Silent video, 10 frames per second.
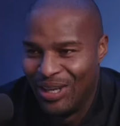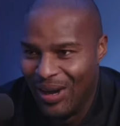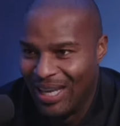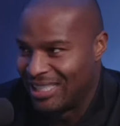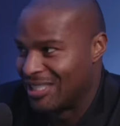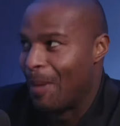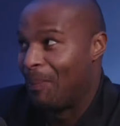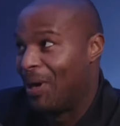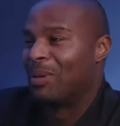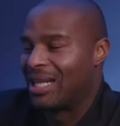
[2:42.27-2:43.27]
At least not
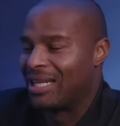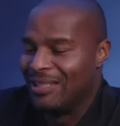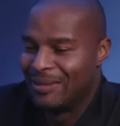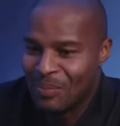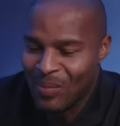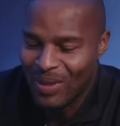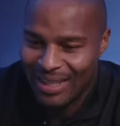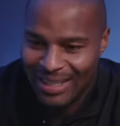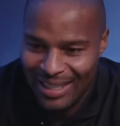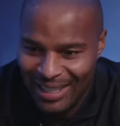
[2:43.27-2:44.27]
publicly.
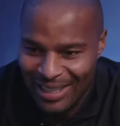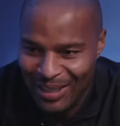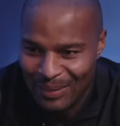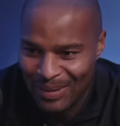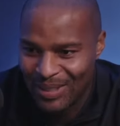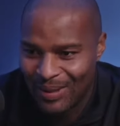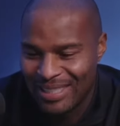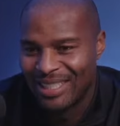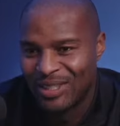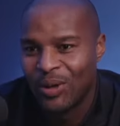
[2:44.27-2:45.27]
And so I
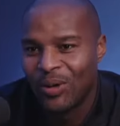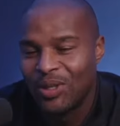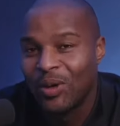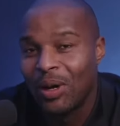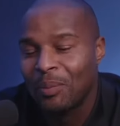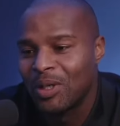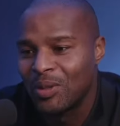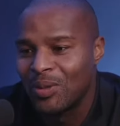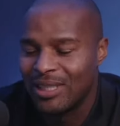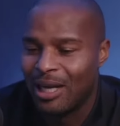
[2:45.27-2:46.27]
said, you know what I'm going to
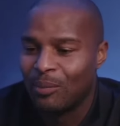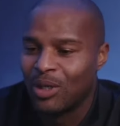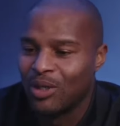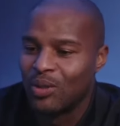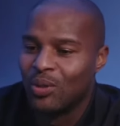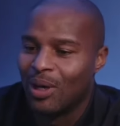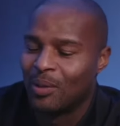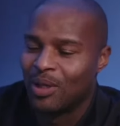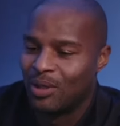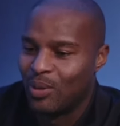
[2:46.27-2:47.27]
do this year? I'm going
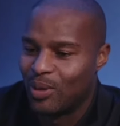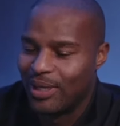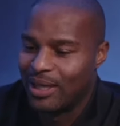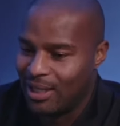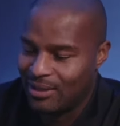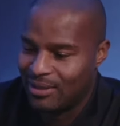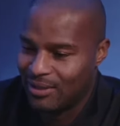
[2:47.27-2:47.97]
to do 3 things.